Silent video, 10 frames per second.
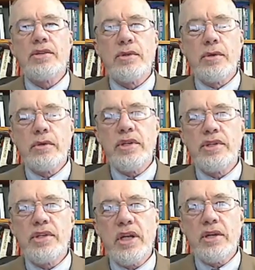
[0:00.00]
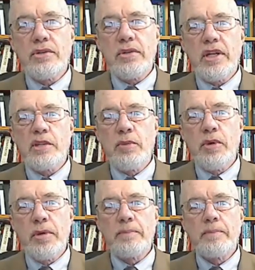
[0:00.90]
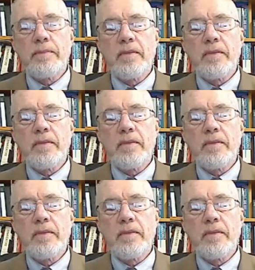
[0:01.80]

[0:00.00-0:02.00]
storage and transport,